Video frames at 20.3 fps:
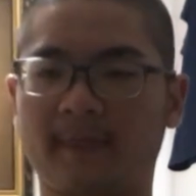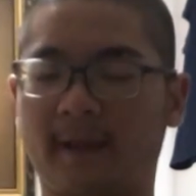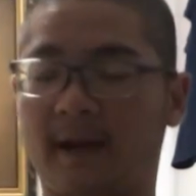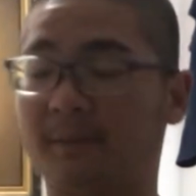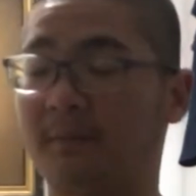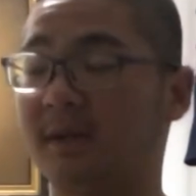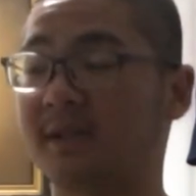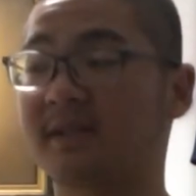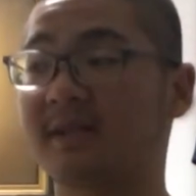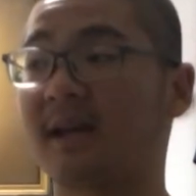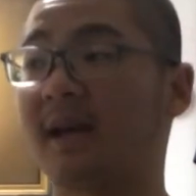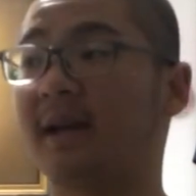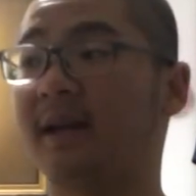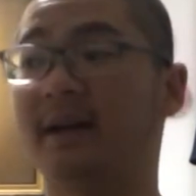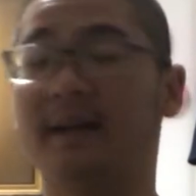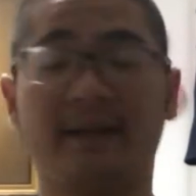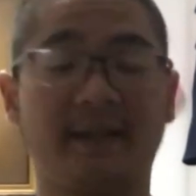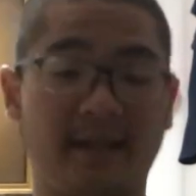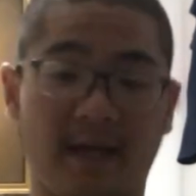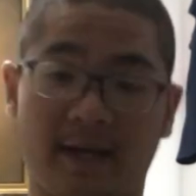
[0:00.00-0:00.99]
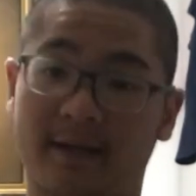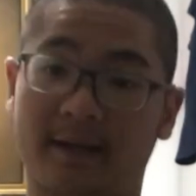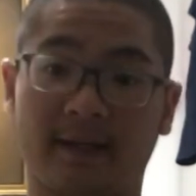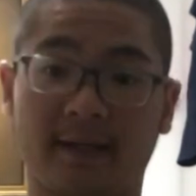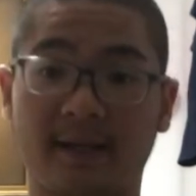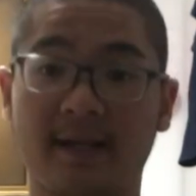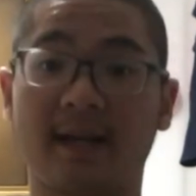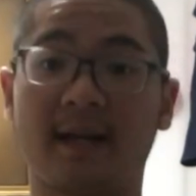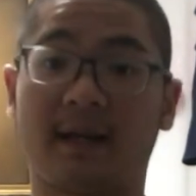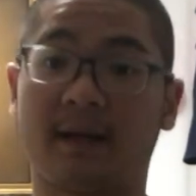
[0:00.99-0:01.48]
I must say again and
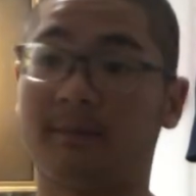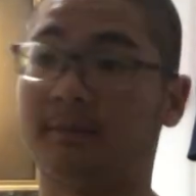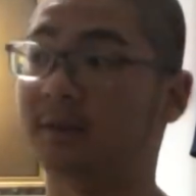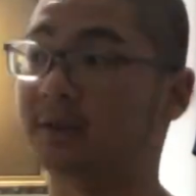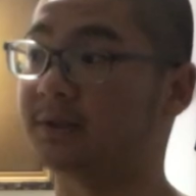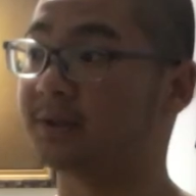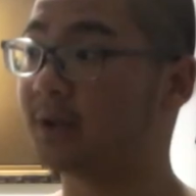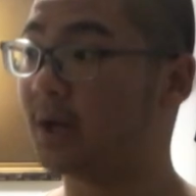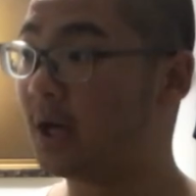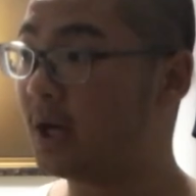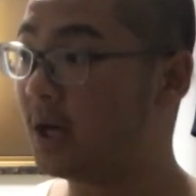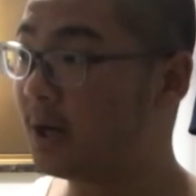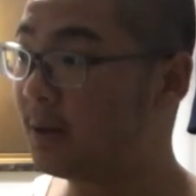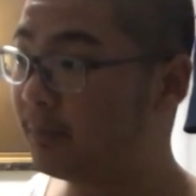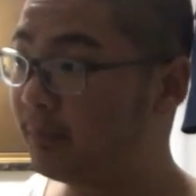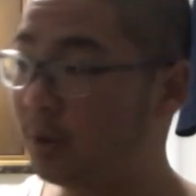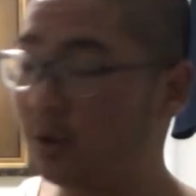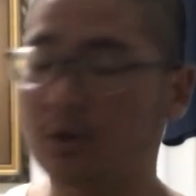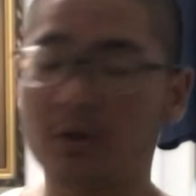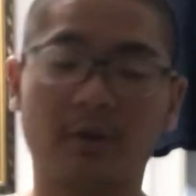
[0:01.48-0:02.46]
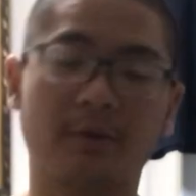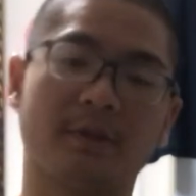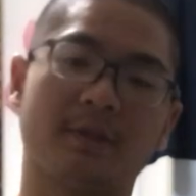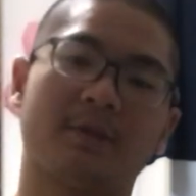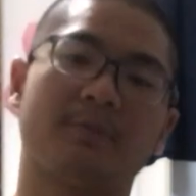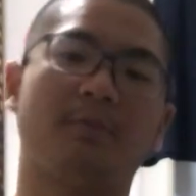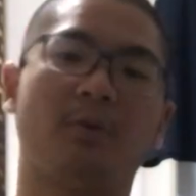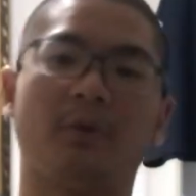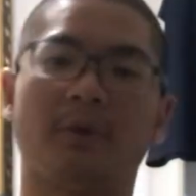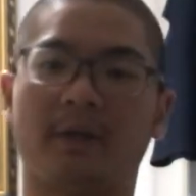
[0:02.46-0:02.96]
again. I must put on
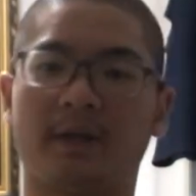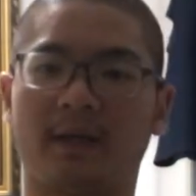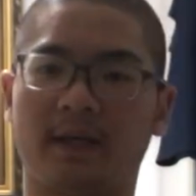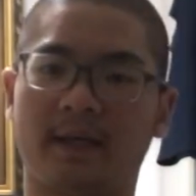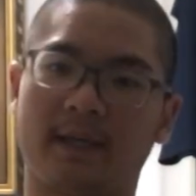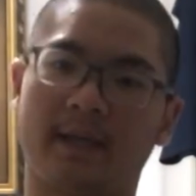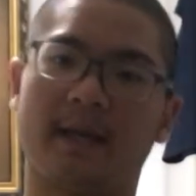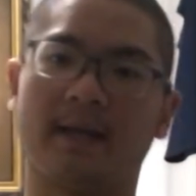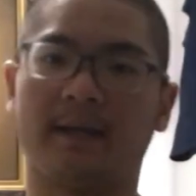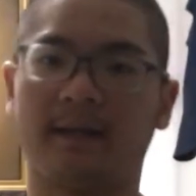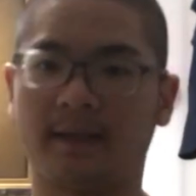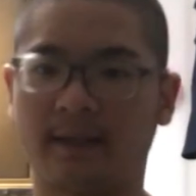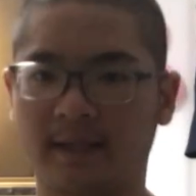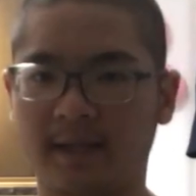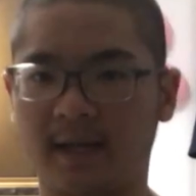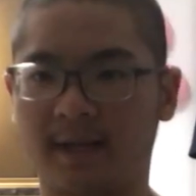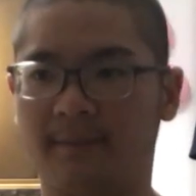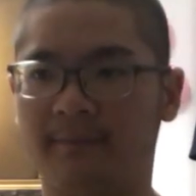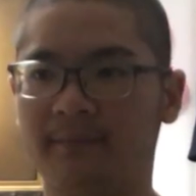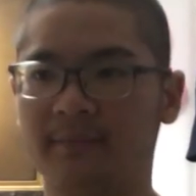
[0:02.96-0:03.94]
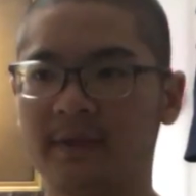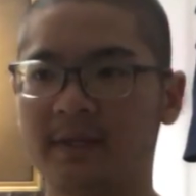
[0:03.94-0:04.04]
this point again and again.